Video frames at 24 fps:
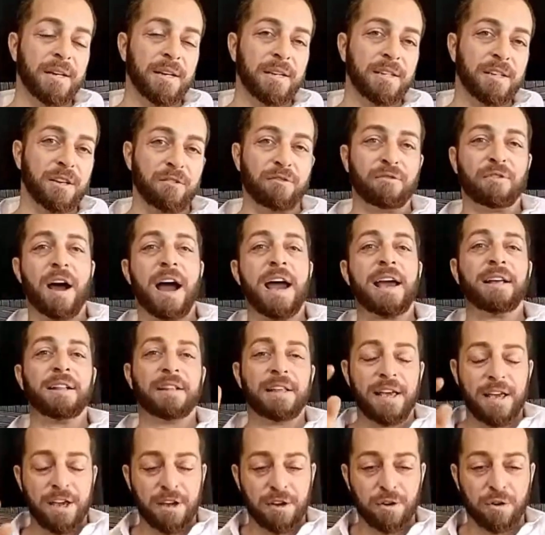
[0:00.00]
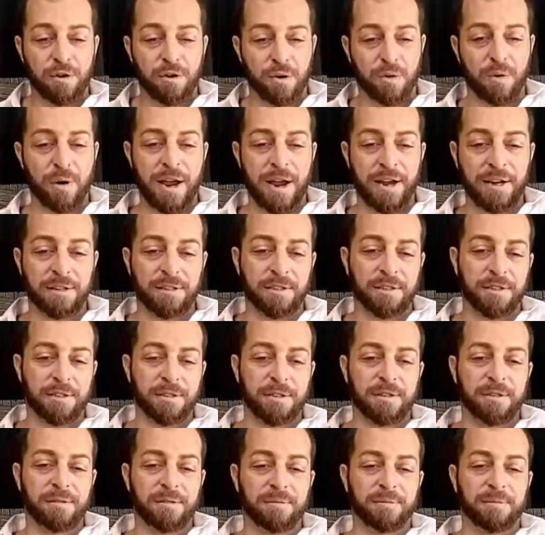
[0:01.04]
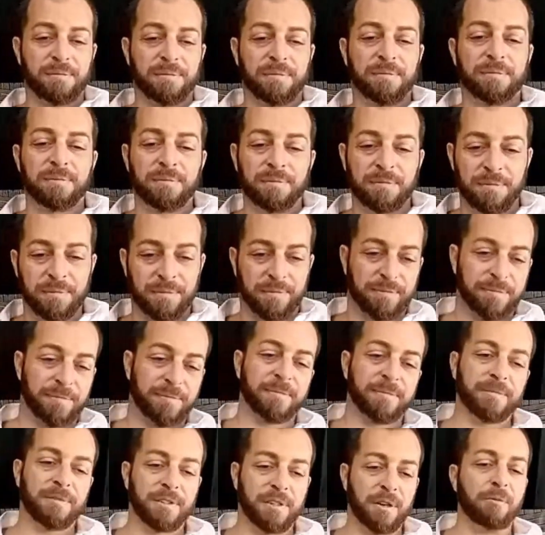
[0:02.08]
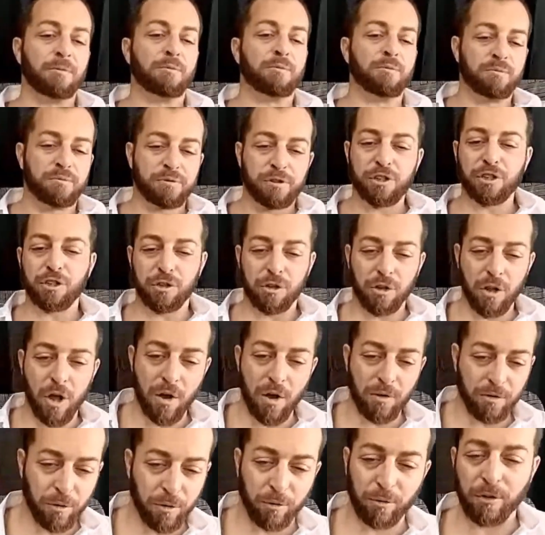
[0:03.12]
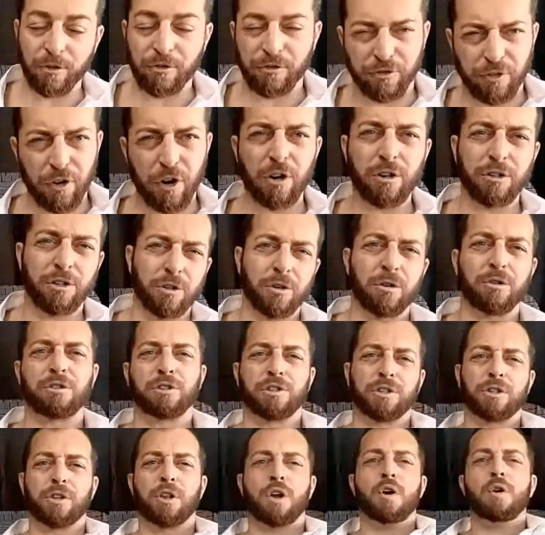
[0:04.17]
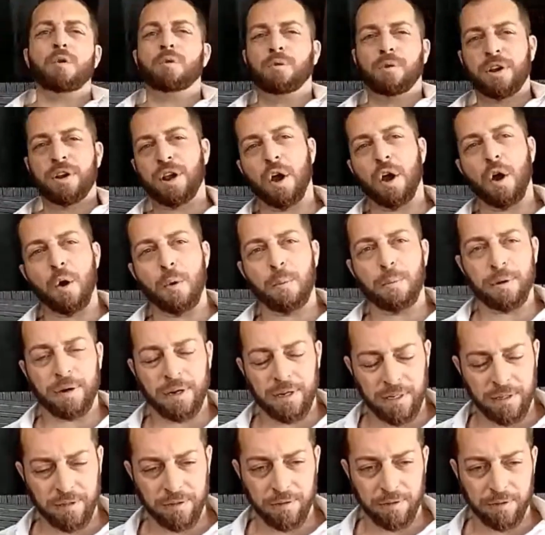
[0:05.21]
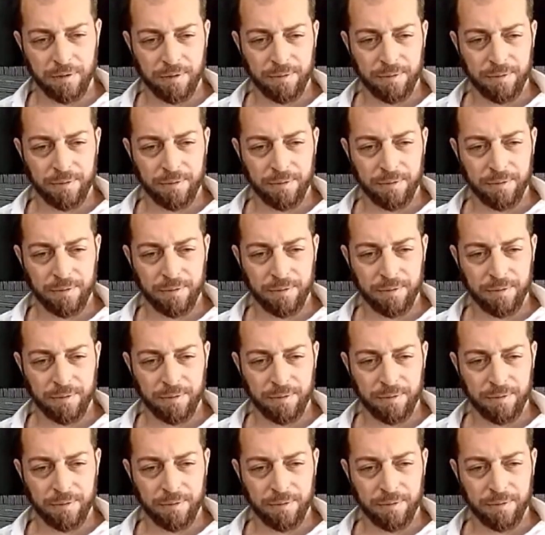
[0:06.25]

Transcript: to violate your rights, to reverse or slow reopening.